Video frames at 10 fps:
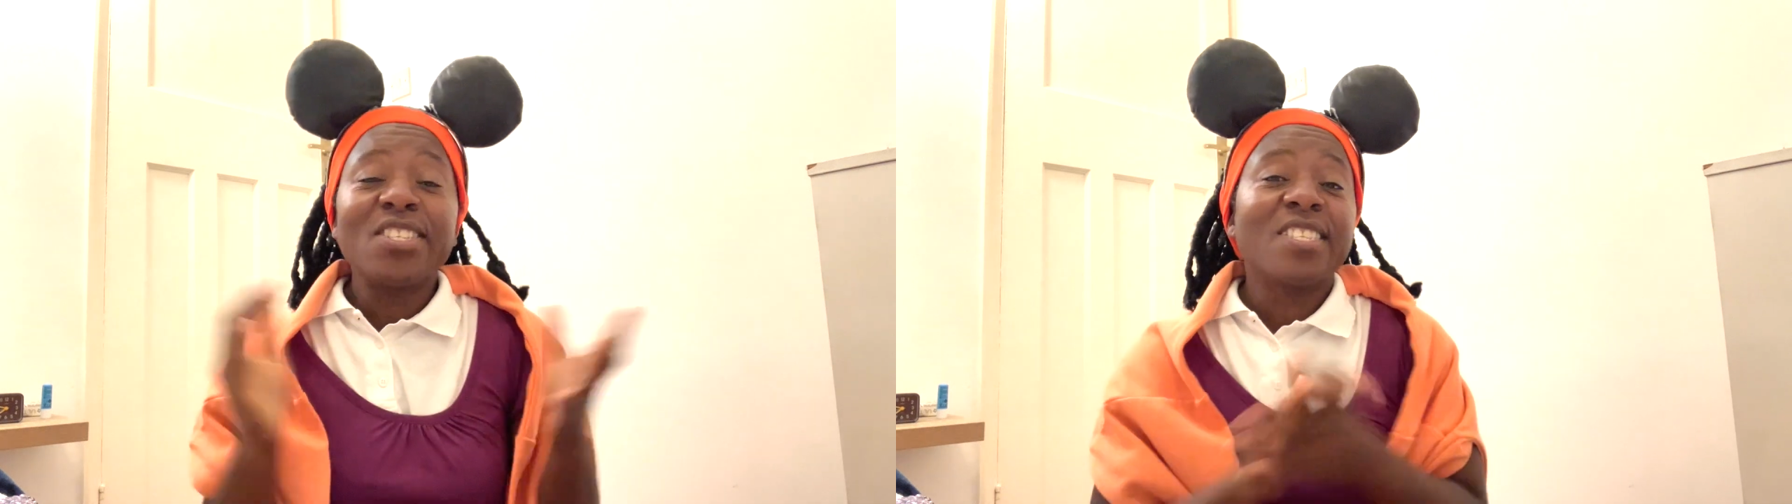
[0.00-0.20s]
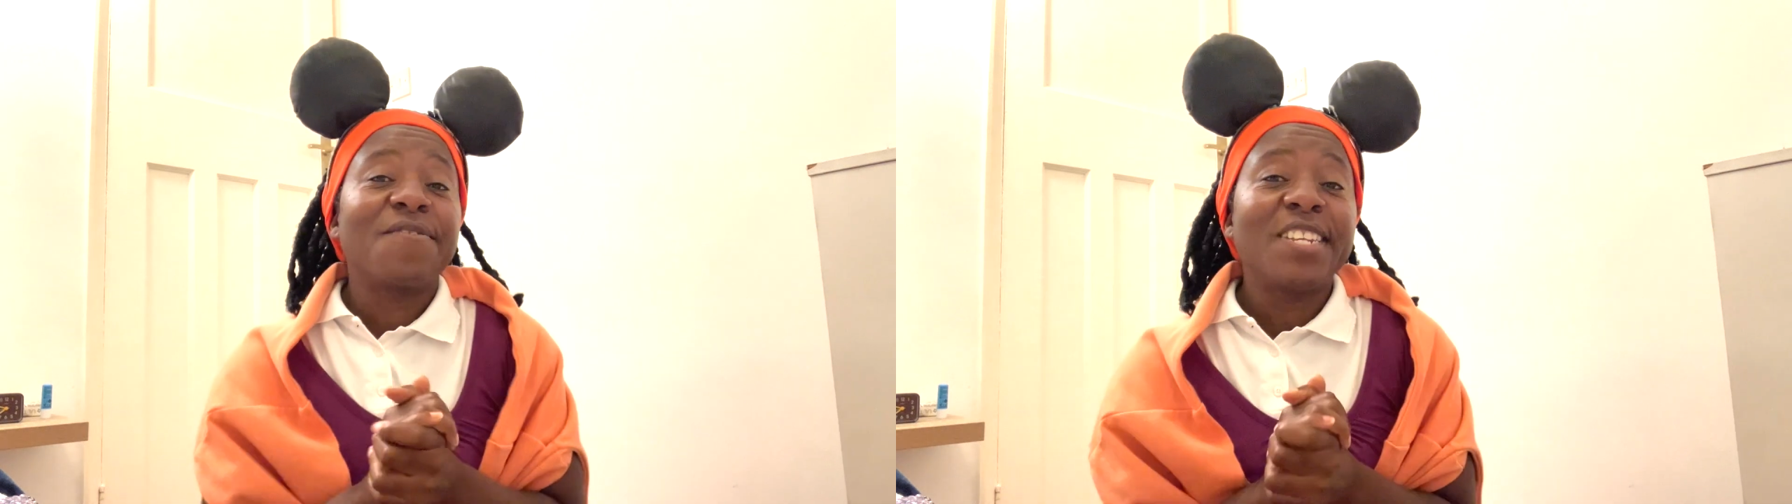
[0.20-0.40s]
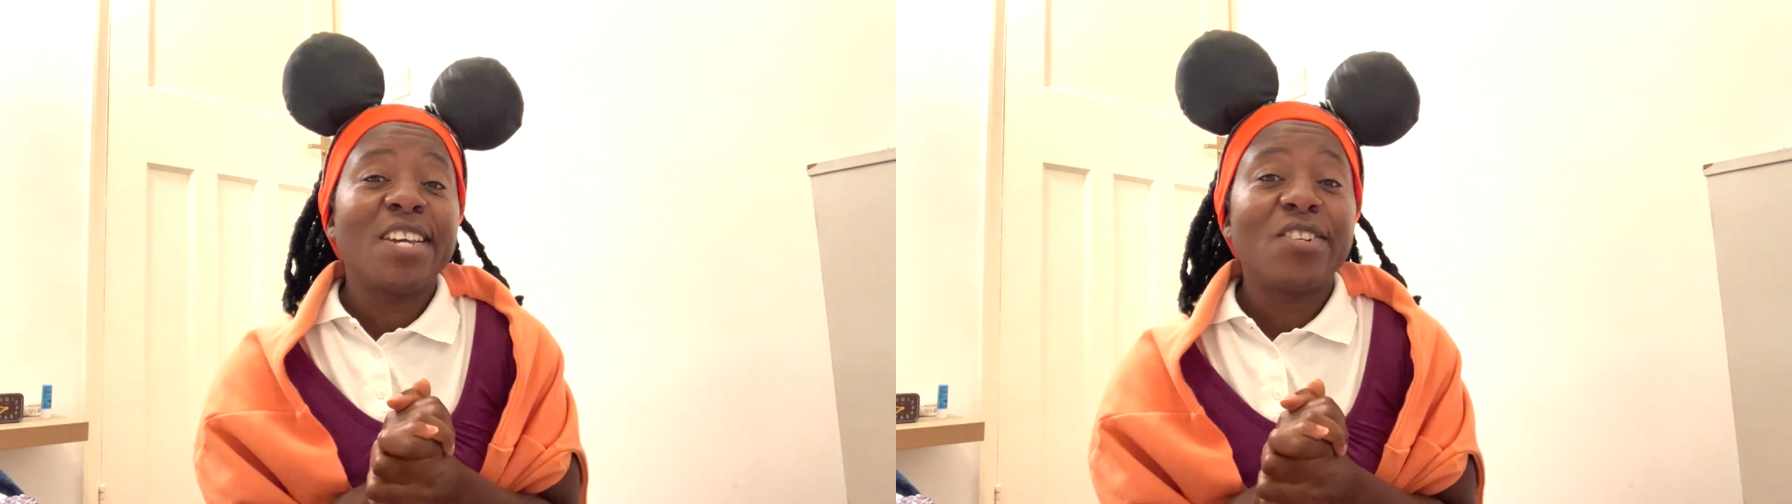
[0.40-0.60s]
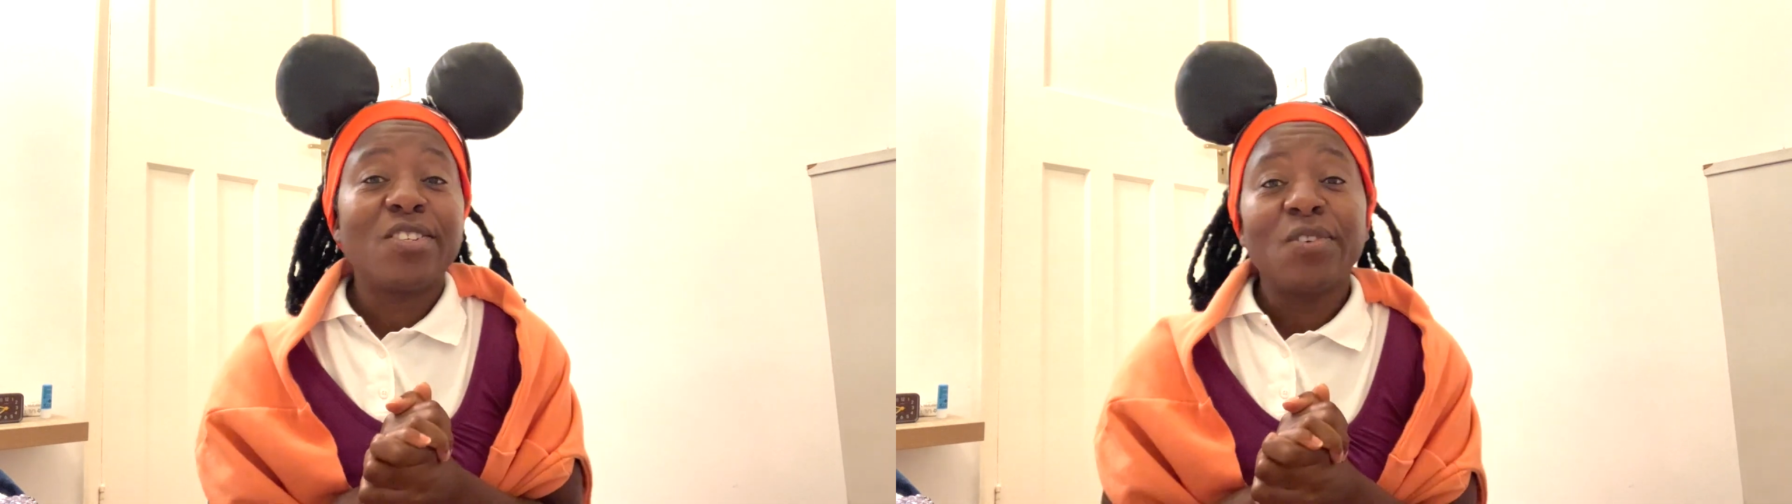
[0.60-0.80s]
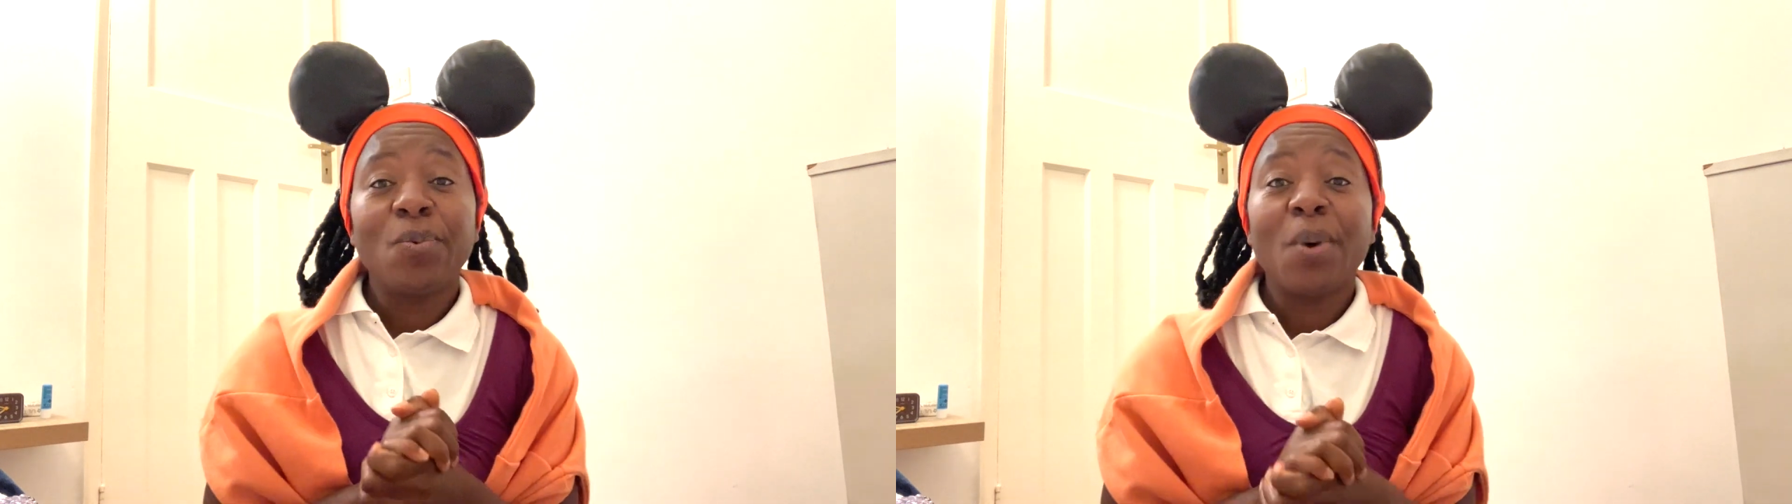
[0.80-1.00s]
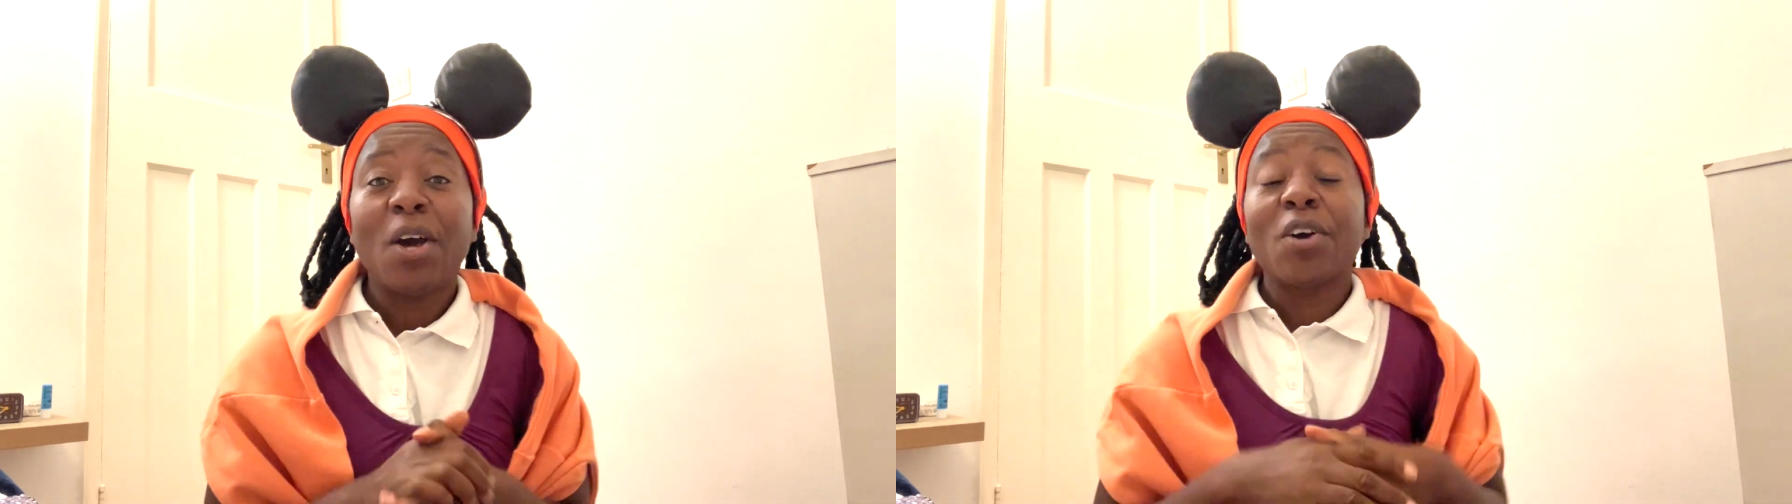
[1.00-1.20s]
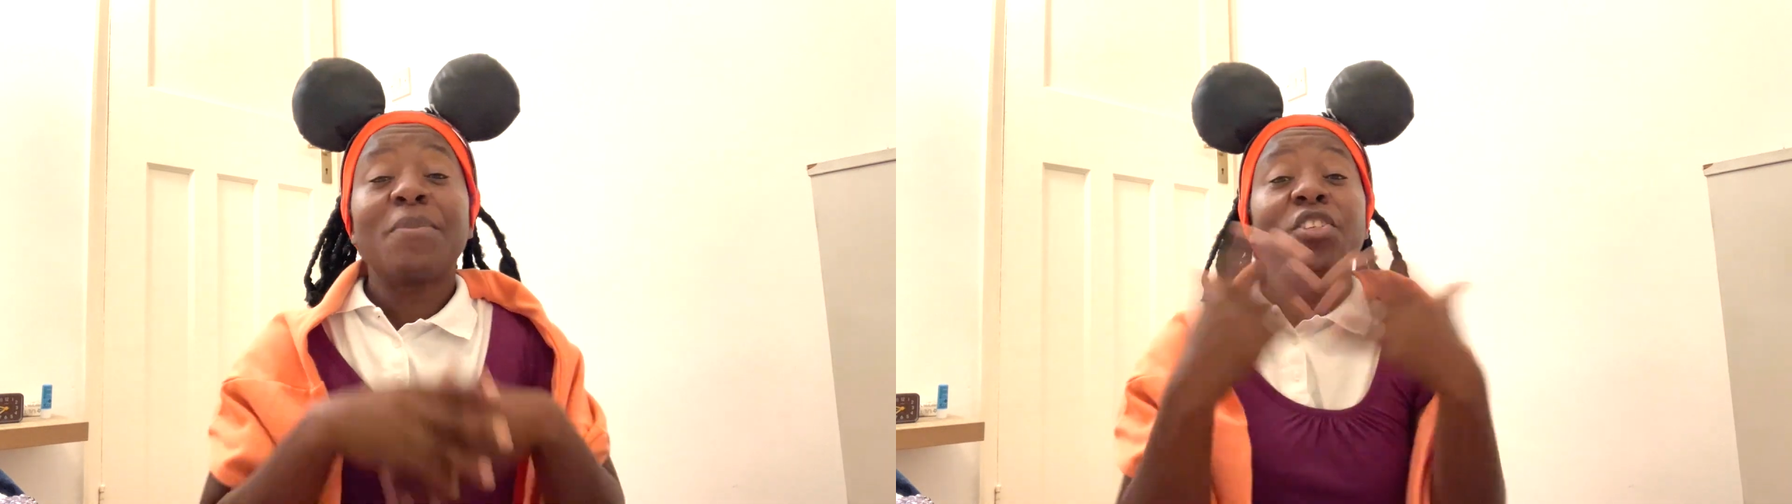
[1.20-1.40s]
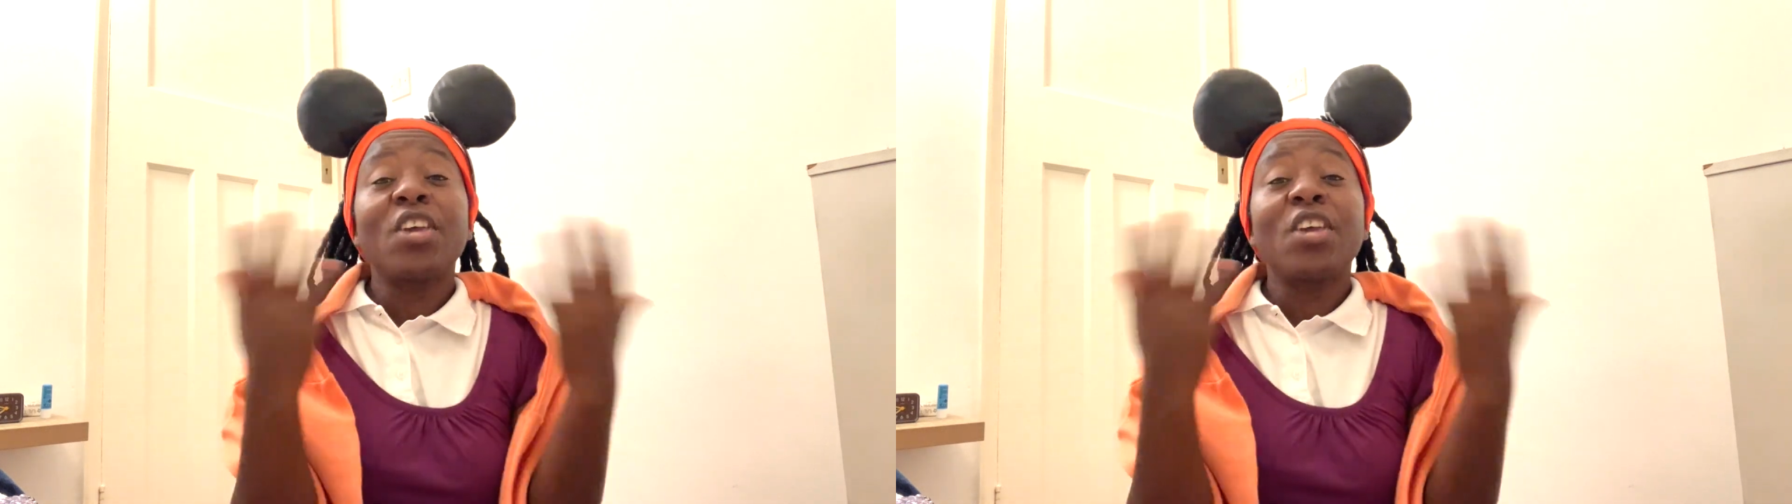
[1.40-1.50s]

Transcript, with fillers: is just a video to welcome the